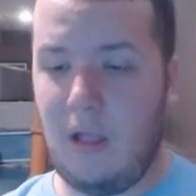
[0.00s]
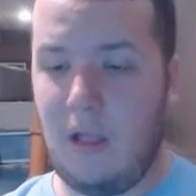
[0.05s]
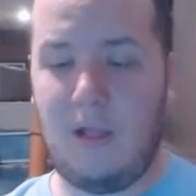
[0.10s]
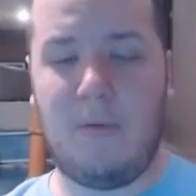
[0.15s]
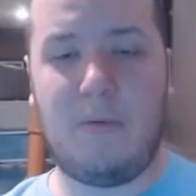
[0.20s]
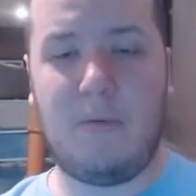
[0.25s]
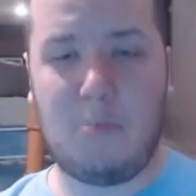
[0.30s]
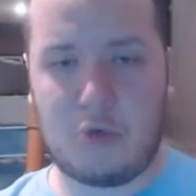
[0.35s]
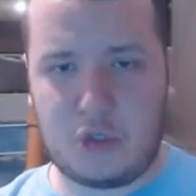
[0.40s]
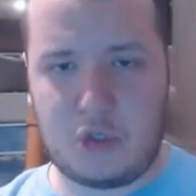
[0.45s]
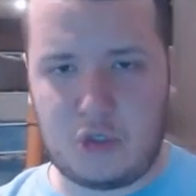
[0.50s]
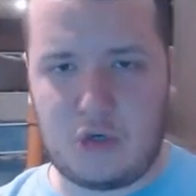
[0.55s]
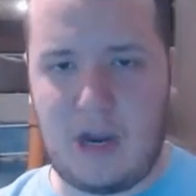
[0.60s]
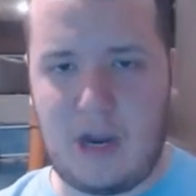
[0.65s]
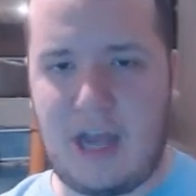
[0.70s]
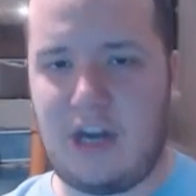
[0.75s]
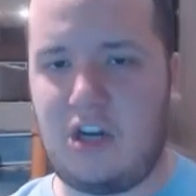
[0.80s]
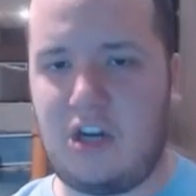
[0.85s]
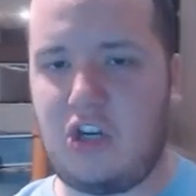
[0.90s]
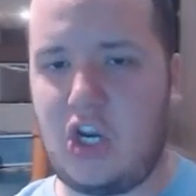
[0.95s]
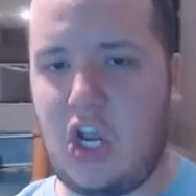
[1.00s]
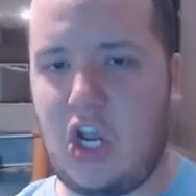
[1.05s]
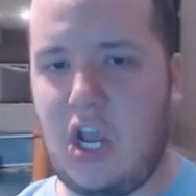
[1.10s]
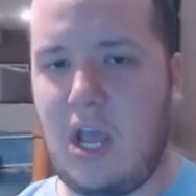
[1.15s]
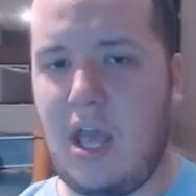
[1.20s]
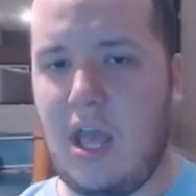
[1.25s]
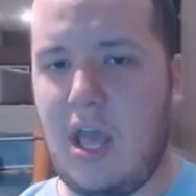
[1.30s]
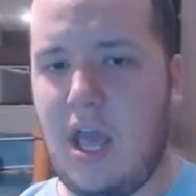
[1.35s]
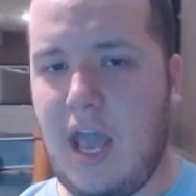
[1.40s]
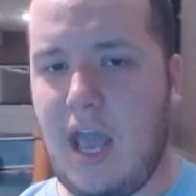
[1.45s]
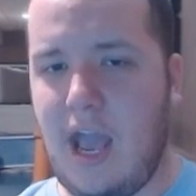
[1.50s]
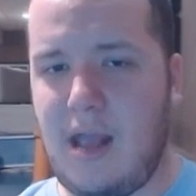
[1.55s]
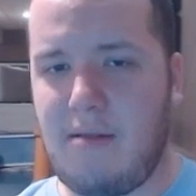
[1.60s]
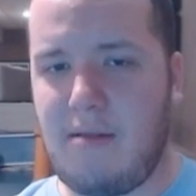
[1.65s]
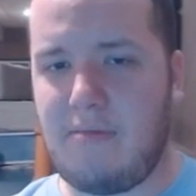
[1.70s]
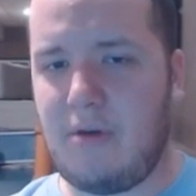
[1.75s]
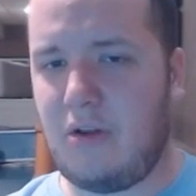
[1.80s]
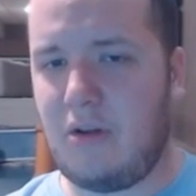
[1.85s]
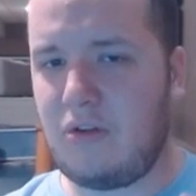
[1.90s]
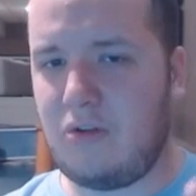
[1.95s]
a little bit more strategy,
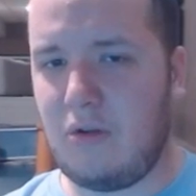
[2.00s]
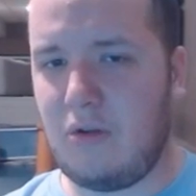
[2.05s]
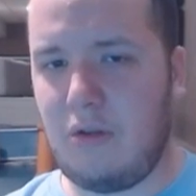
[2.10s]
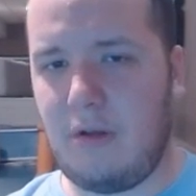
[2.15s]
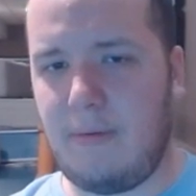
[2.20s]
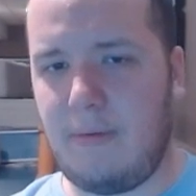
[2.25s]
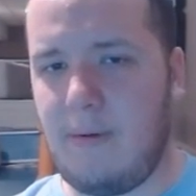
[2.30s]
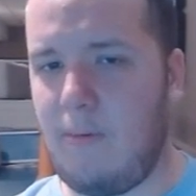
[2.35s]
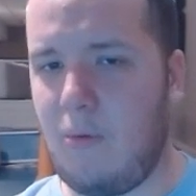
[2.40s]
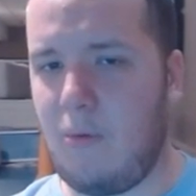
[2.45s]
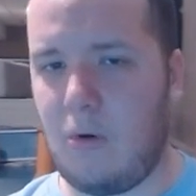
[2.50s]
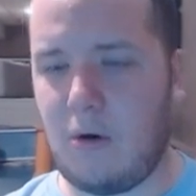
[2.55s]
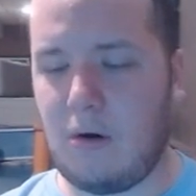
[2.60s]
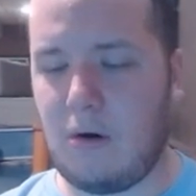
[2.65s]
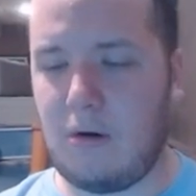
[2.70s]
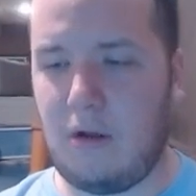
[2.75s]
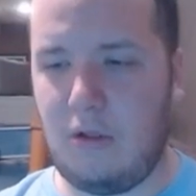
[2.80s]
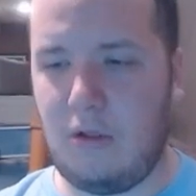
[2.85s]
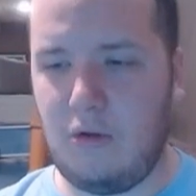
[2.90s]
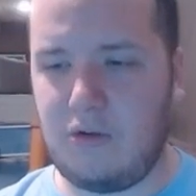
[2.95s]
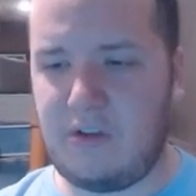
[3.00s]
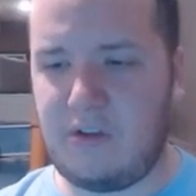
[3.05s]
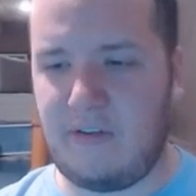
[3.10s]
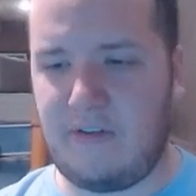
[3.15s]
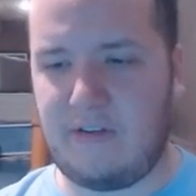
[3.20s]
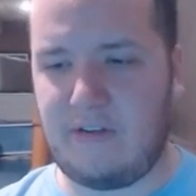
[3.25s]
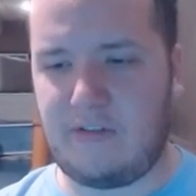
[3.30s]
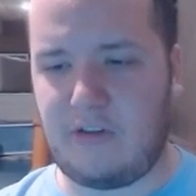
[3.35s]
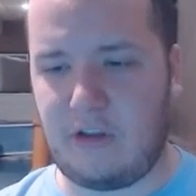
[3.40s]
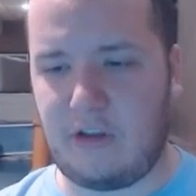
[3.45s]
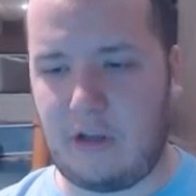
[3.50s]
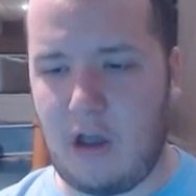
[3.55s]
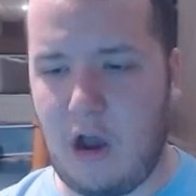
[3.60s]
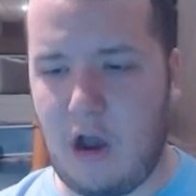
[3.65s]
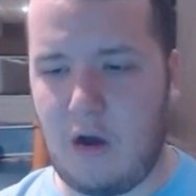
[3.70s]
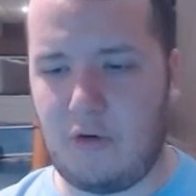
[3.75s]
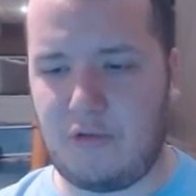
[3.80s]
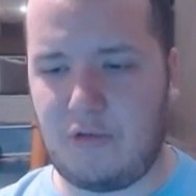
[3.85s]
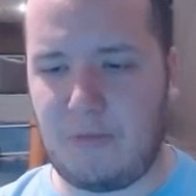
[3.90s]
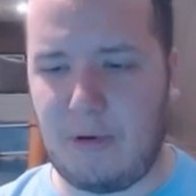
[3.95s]
and also a little bit more elusiveness to
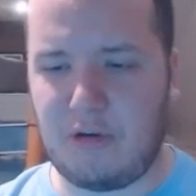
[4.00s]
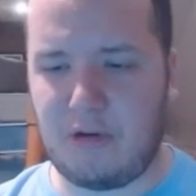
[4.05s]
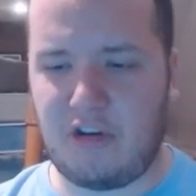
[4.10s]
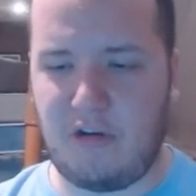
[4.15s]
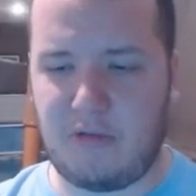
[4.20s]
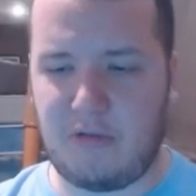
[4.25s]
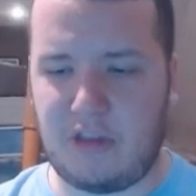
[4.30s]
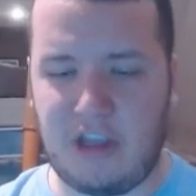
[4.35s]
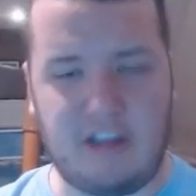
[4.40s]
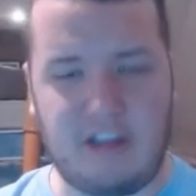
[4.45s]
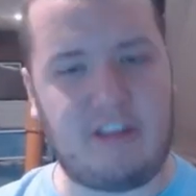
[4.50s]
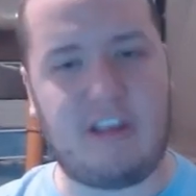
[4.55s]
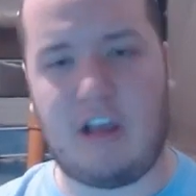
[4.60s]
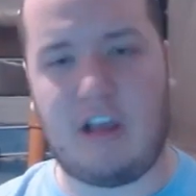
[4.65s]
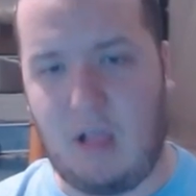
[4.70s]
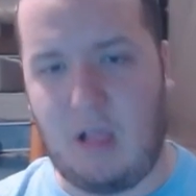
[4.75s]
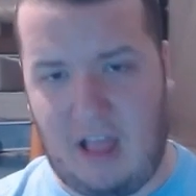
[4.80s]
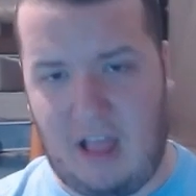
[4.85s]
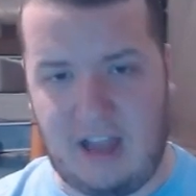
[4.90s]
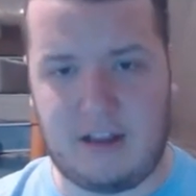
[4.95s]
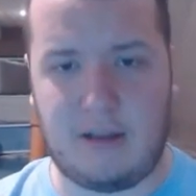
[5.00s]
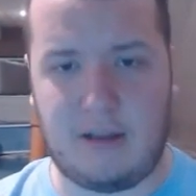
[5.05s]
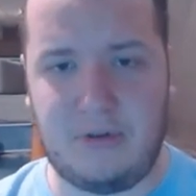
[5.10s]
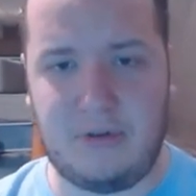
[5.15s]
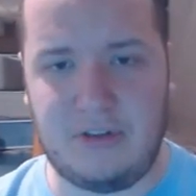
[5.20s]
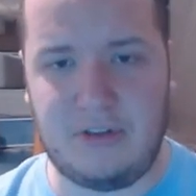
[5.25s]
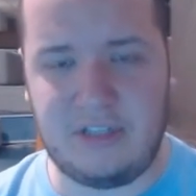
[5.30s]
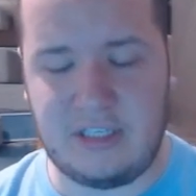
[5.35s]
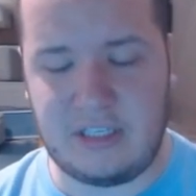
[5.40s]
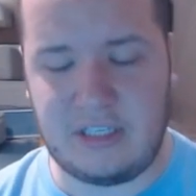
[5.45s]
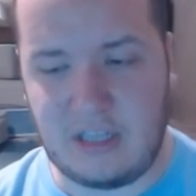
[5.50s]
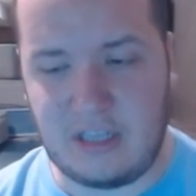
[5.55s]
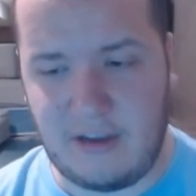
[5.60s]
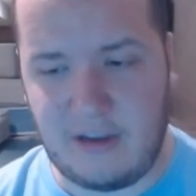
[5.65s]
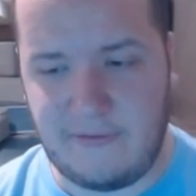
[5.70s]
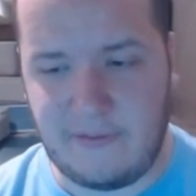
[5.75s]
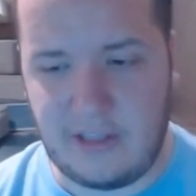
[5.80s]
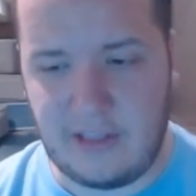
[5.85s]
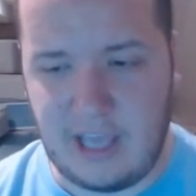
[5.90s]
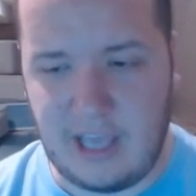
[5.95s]
go, especially with the collectibles and
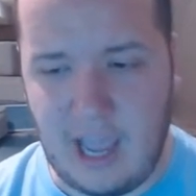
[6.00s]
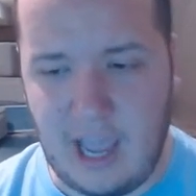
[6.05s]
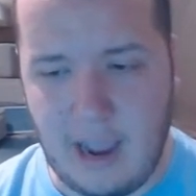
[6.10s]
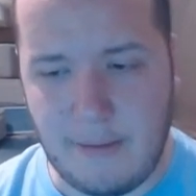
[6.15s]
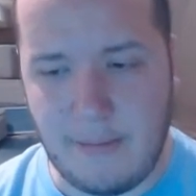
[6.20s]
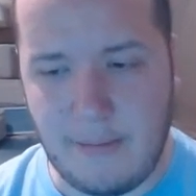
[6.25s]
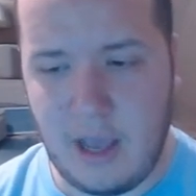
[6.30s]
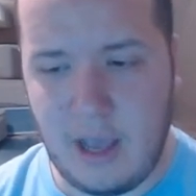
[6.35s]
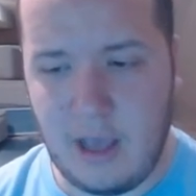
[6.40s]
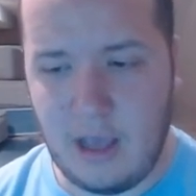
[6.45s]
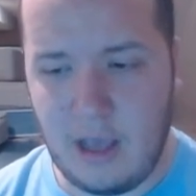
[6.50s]
stuff in the game.